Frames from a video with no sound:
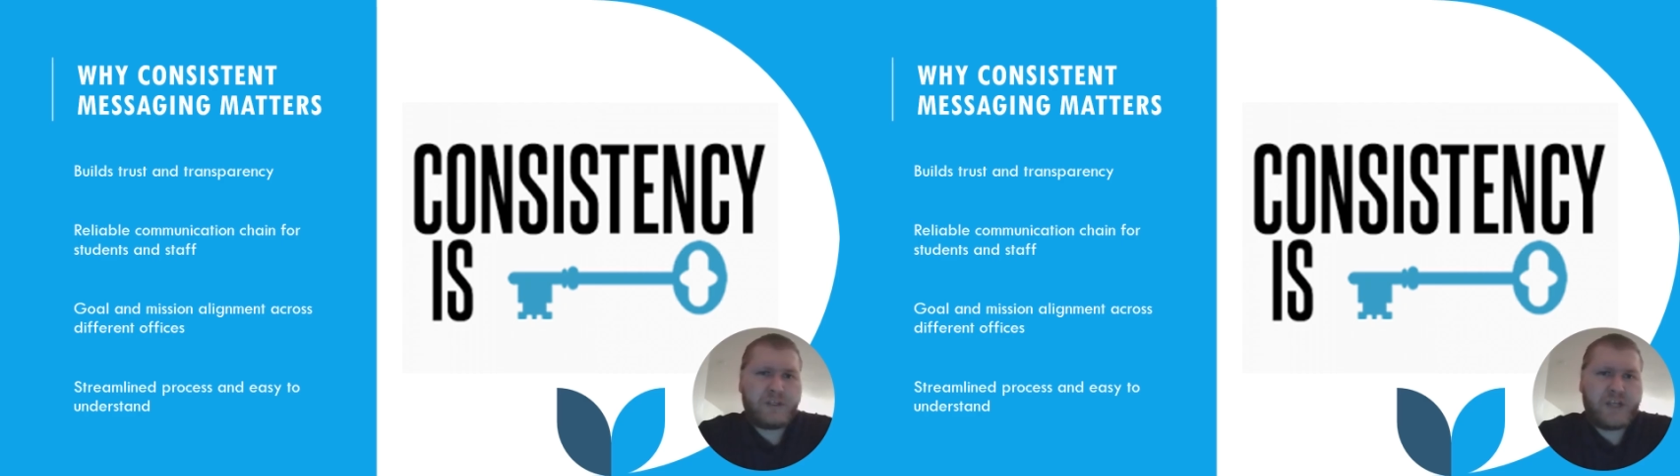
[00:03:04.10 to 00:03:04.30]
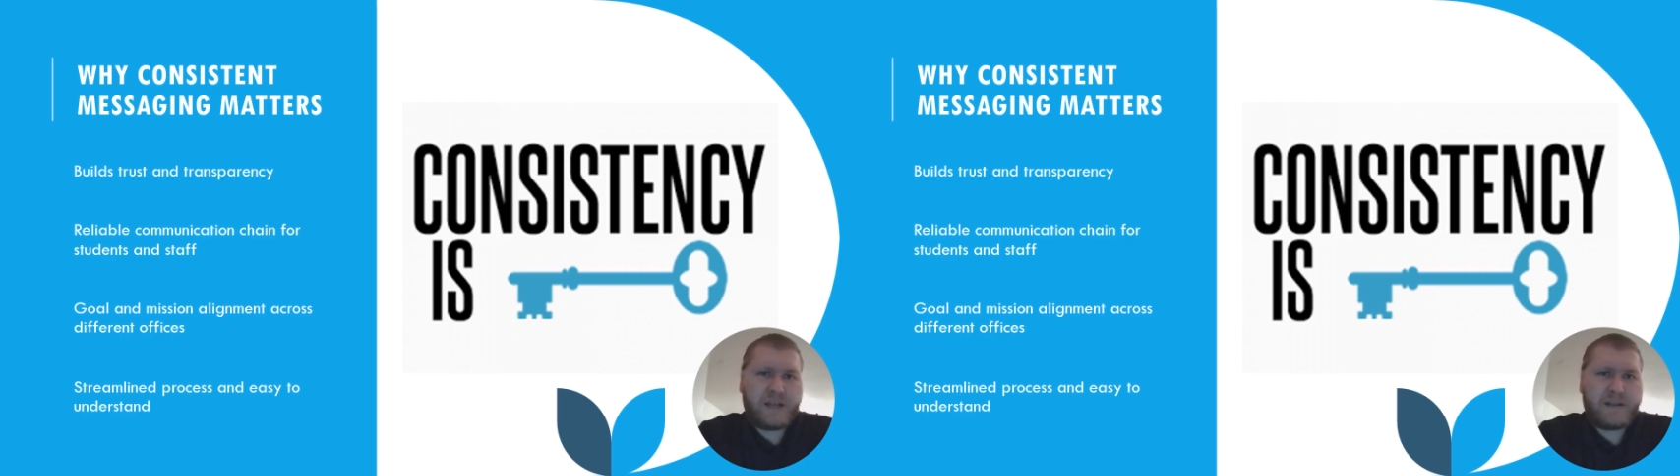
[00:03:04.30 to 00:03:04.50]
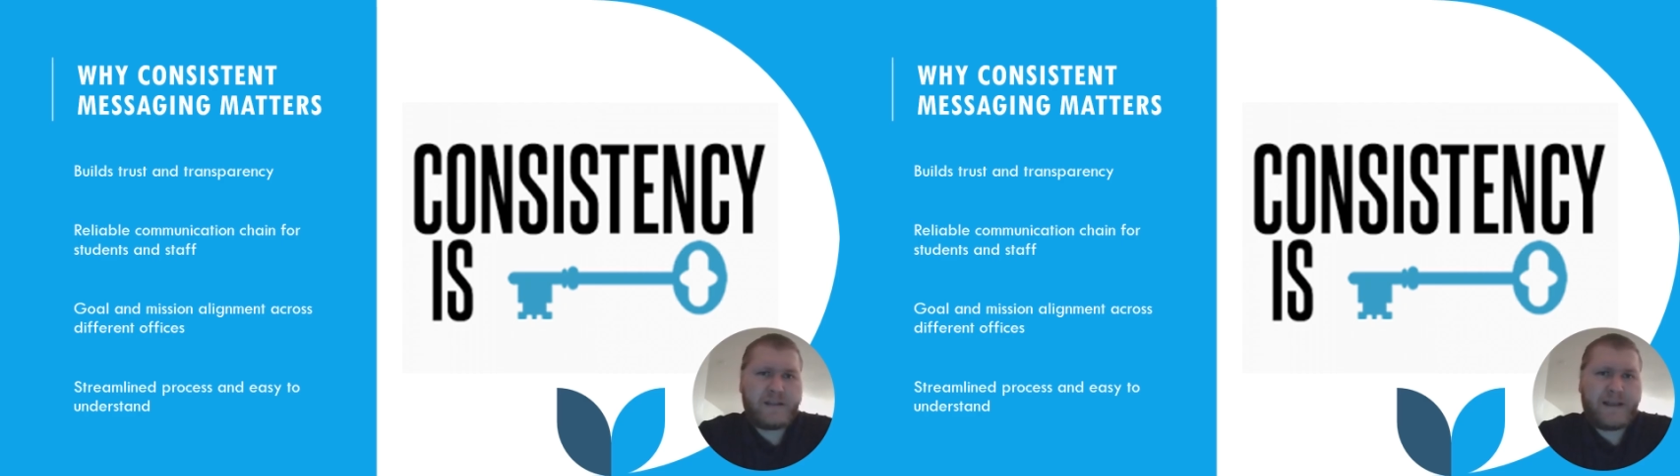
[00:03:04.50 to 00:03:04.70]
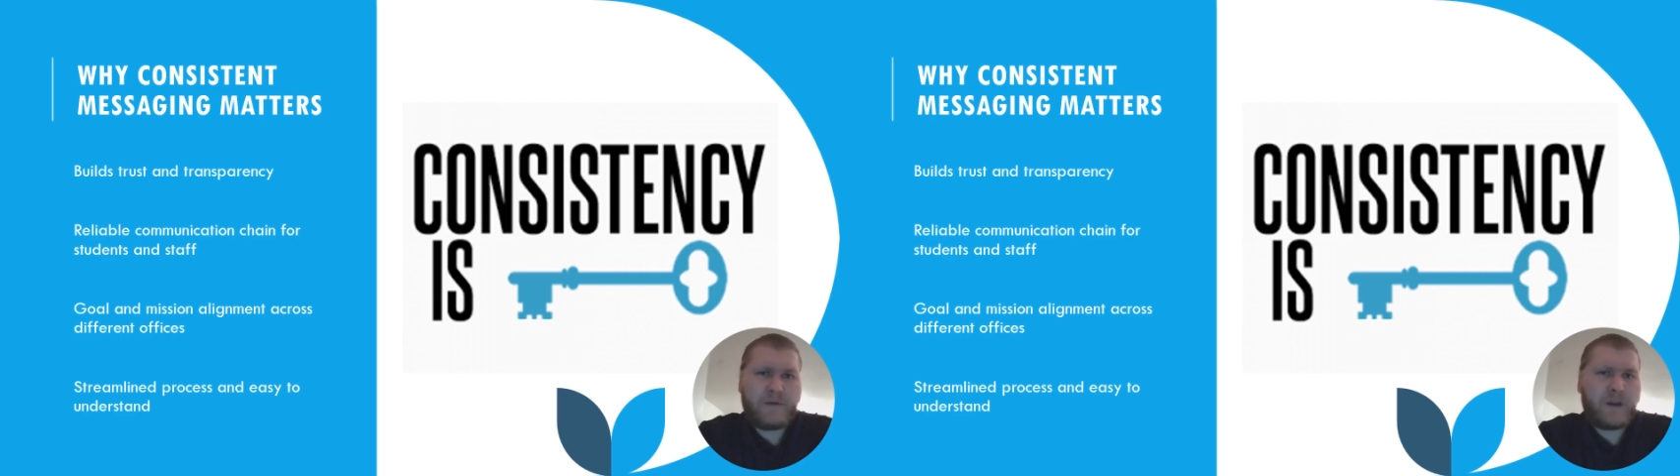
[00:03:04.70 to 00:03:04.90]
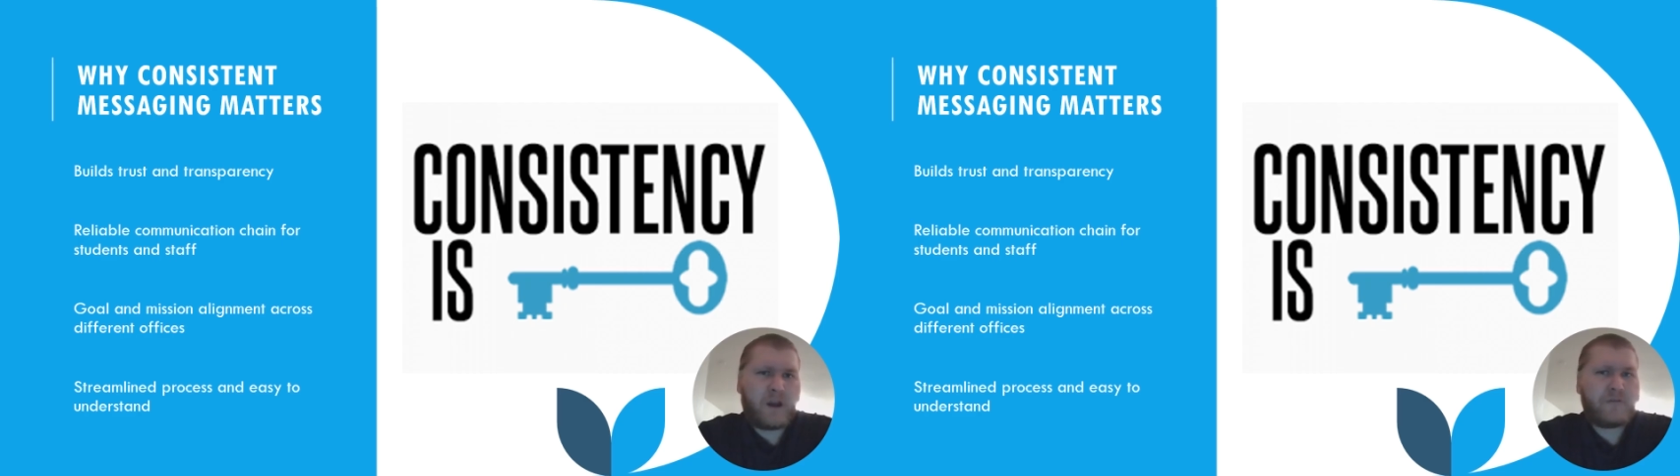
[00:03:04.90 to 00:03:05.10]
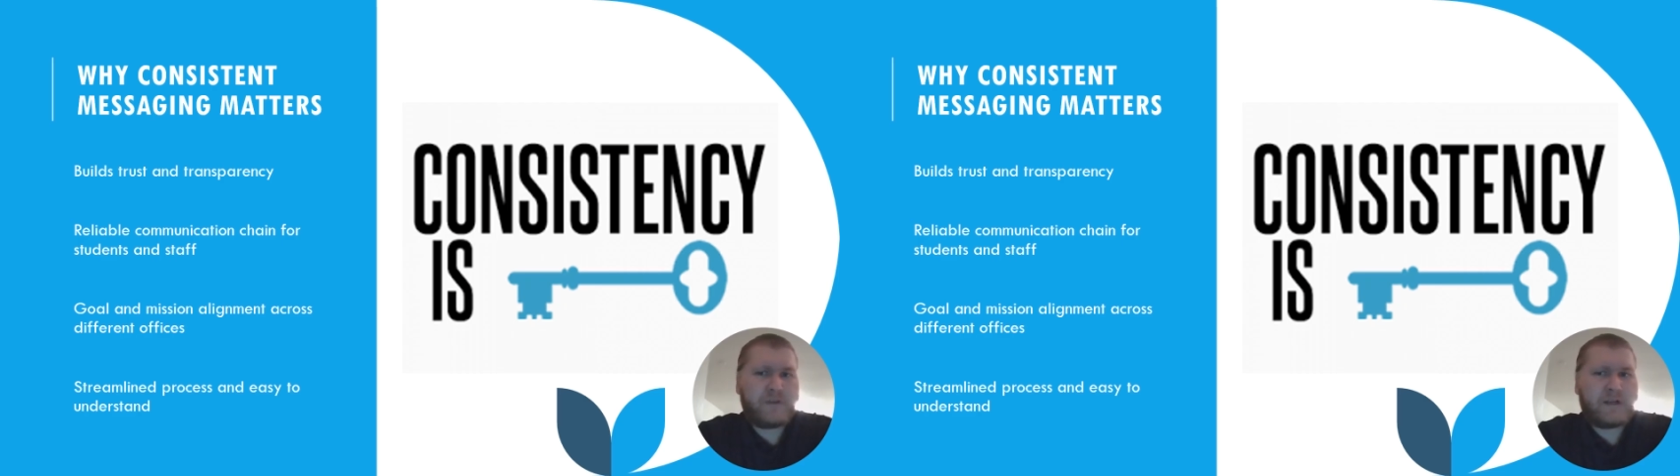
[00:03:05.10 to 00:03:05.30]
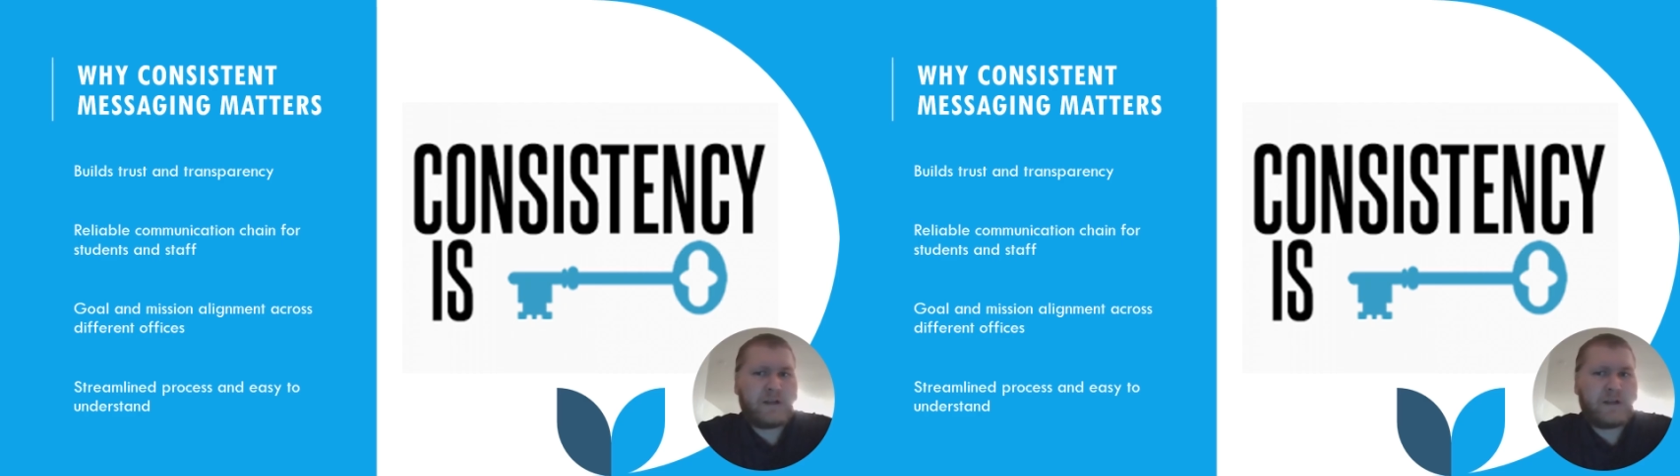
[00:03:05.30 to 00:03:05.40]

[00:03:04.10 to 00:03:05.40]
agendas, that we are really